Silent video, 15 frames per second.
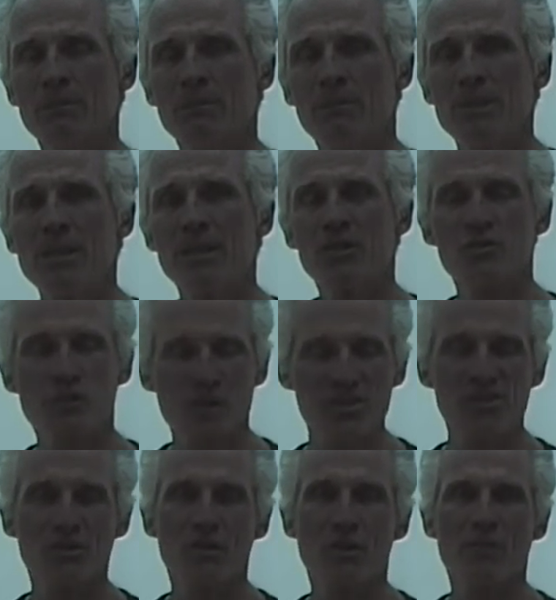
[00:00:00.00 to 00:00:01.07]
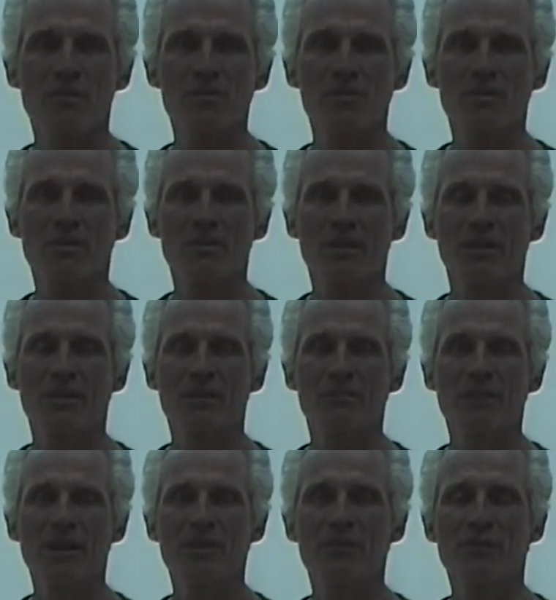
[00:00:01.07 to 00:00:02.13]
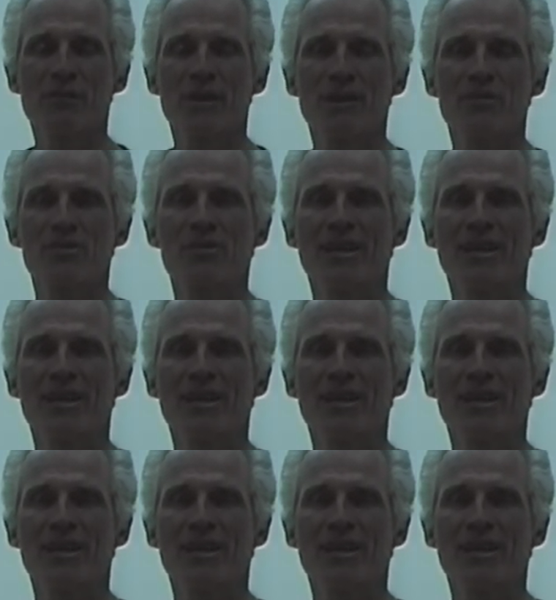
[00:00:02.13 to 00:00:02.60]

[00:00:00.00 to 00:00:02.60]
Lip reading: Being a trust officer at Manufacturers